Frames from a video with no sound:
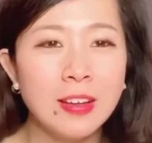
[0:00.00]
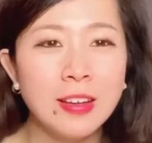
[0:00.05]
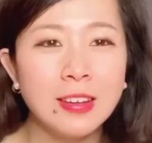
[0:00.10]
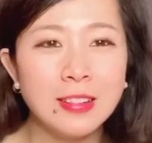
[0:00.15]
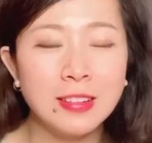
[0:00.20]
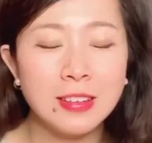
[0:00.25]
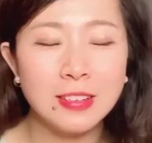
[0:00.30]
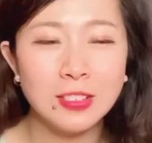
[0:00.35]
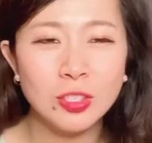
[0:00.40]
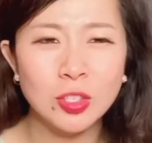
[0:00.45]

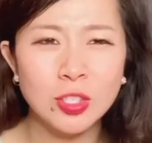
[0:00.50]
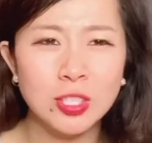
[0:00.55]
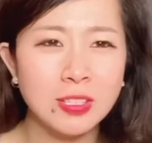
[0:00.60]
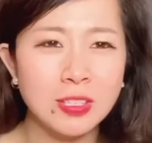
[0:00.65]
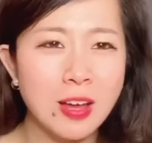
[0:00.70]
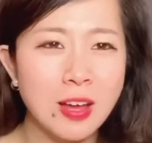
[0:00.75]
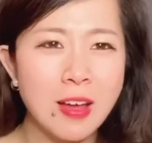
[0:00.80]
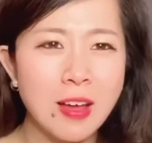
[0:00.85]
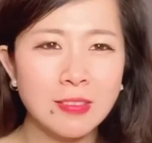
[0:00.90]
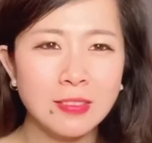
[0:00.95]
There's just
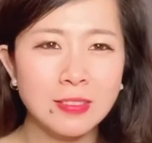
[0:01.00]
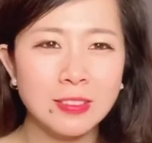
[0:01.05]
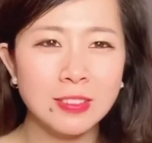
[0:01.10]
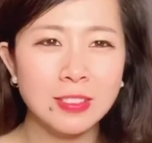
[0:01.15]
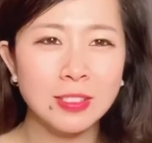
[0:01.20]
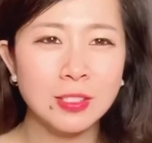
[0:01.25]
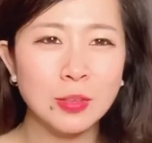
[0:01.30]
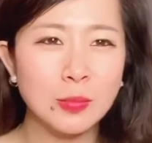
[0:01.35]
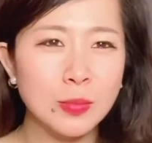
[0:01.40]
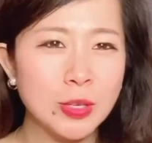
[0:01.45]
not
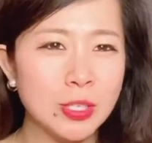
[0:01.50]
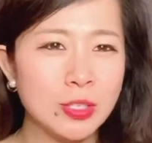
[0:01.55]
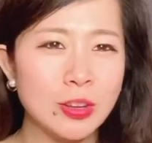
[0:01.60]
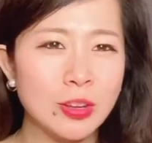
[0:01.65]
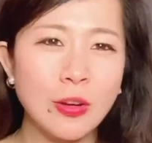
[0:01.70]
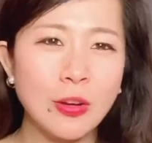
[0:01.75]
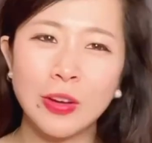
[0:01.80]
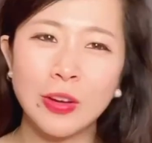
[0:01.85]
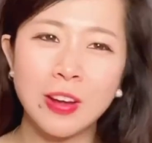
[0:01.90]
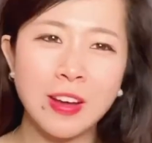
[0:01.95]
so much
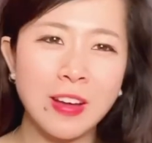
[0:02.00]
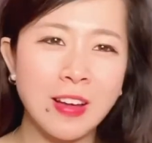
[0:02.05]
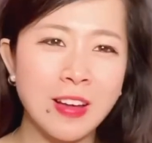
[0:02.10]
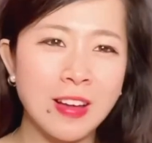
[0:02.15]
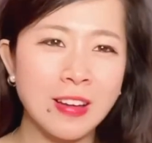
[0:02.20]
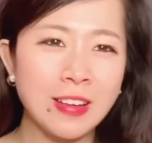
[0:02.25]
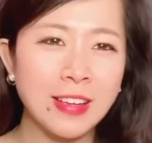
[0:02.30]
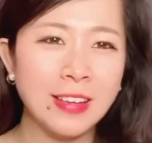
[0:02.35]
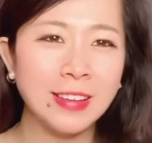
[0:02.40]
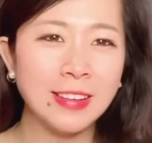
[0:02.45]
going
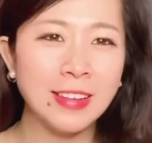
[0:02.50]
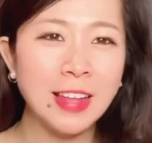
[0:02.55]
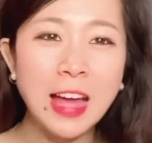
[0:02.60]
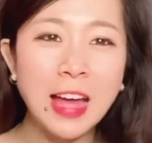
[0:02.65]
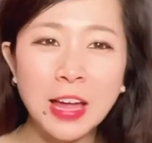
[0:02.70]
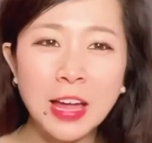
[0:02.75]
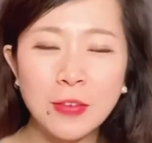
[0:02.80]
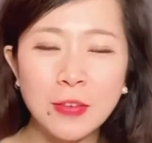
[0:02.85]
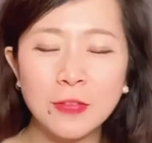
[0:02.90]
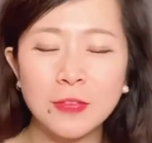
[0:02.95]
on in
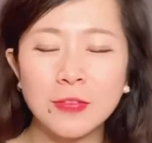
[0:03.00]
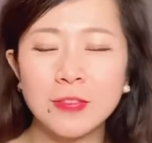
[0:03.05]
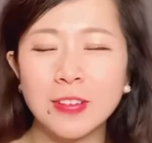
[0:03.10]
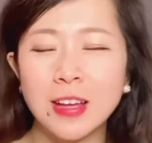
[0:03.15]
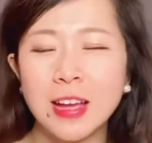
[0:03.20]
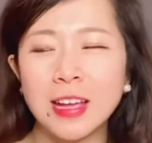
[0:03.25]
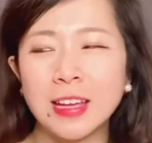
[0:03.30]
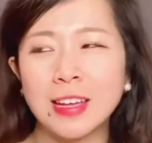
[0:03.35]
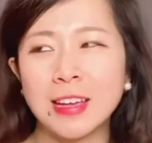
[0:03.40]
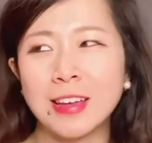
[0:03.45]
life,
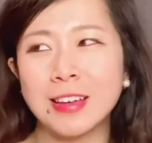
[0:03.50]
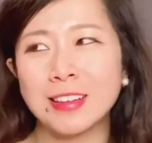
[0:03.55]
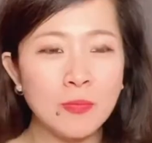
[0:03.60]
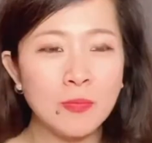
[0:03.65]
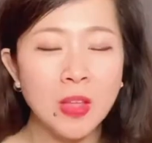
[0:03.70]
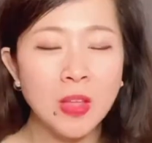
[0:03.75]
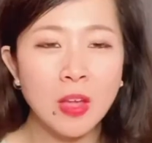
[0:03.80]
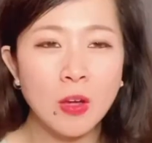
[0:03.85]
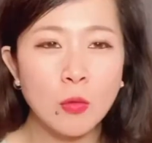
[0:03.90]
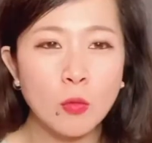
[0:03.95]
I guess.
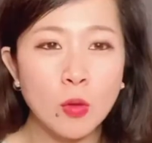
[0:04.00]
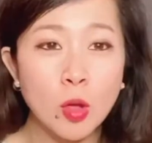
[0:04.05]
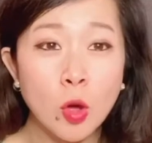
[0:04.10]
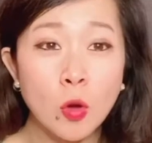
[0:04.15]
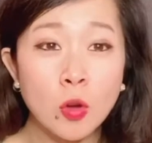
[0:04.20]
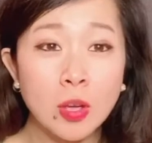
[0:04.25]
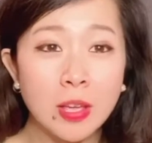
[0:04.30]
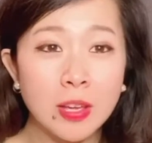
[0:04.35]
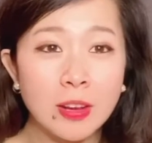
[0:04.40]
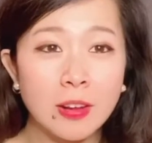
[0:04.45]
We all
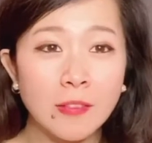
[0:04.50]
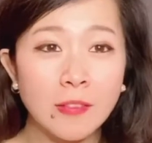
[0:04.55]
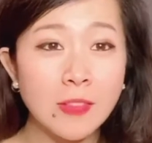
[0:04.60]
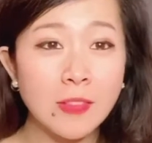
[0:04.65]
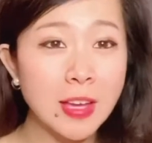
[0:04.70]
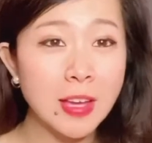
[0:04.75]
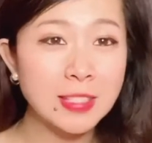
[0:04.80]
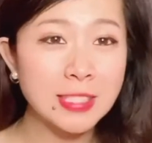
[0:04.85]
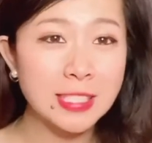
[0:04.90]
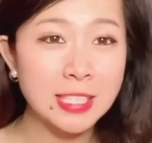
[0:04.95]
get our
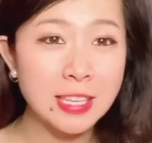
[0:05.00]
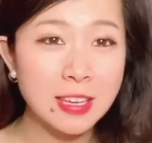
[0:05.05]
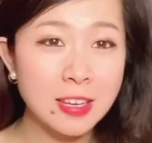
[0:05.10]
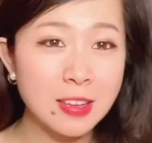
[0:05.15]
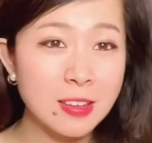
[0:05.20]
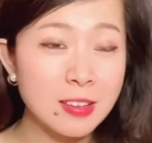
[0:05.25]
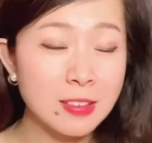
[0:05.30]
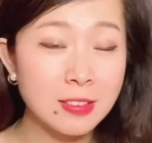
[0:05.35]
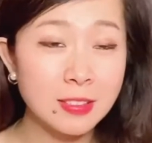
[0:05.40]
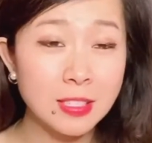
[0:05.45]

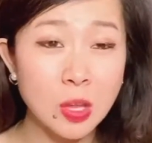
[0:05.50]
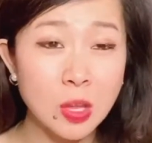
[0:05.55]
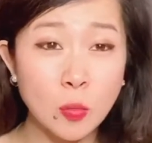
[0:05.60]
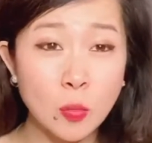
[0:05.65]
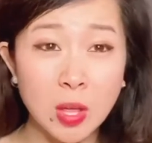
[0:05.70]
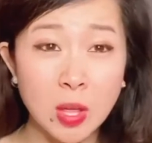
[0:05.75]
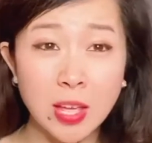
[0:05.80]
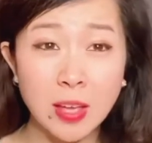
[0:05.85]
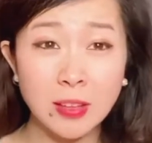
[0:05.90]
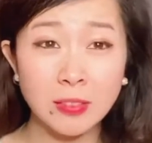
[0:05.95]
vaccines and
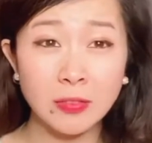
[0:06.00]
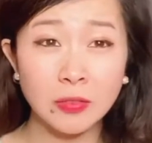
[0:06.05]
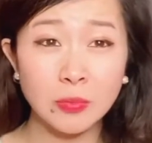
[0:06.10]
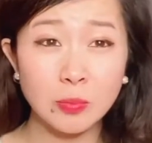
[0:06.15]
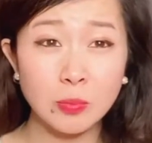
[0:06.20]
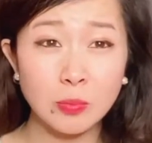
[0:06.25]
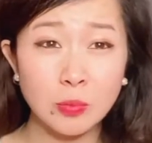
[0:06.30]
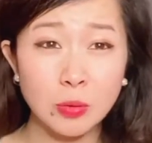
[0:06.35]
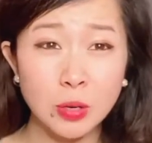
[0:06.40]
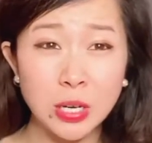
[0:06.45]
we get
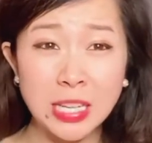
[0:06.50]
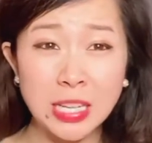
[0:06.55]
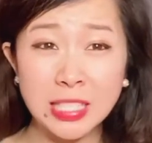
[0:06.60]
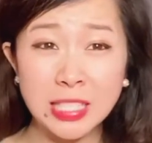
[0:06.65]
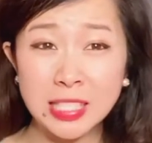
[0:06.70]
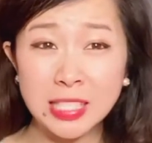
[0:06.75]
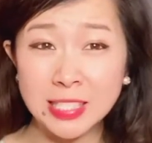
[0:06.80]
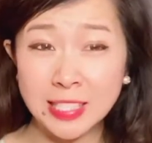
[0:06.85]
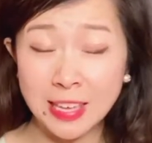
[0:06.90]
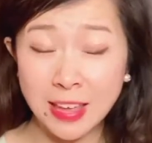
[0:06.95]
pretty
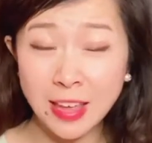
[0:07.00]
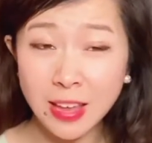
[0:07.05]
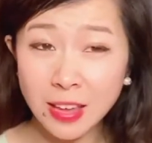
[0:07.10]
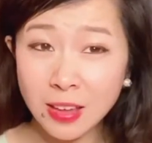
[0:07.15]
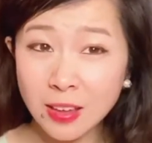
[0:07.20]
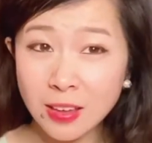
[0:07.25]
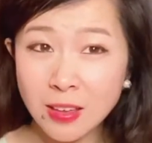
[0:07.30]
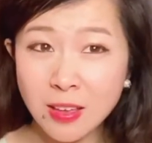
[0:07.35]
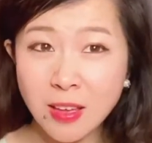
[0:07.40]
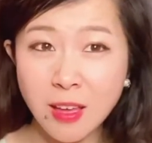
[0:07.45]

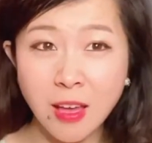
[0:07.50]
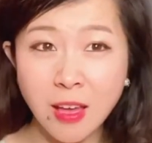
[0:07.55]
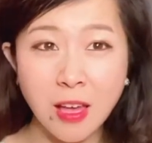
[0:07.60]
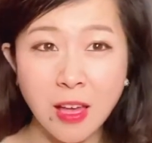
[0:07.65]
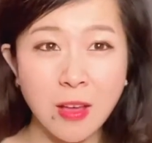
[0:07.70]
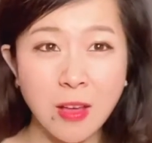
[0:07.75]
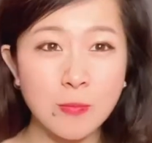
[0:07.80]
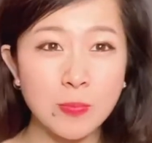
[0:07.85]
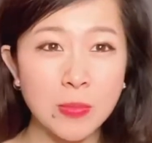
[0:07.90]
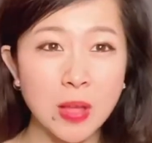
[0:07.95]
sick
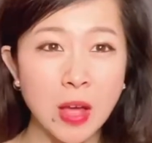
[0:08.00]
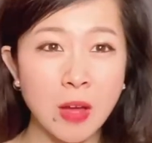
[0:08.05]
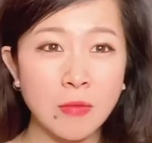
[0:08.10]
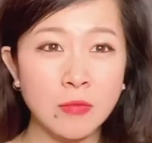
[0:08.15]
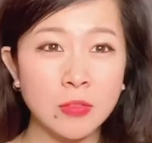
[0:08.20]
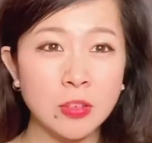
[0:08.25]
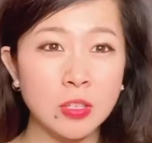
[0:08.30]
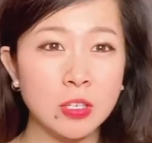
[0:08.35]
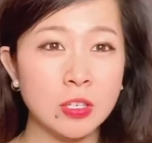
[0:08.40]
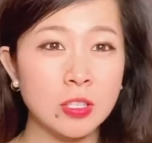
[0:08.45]
um,
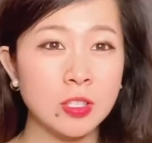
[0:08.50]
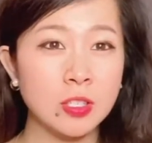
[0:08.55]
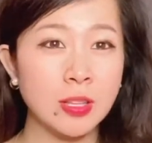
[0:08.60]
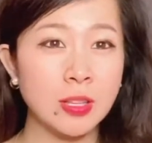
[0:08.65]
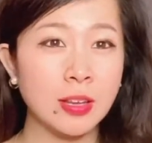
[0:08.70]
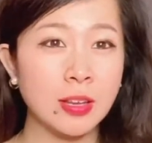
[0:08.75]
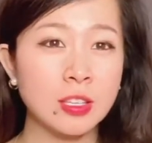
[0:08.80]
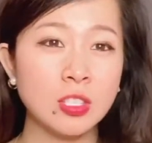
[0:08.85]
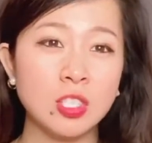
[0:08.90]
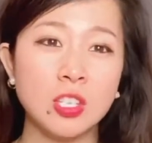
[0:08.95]
after the
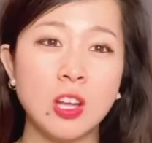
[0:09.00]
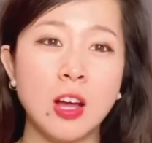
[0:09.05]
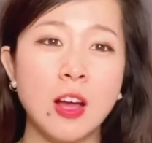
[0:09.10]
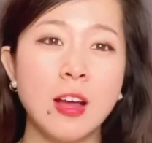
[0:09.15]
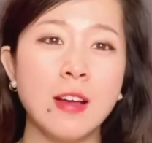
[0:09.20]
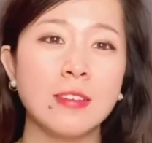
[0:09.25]
second shot.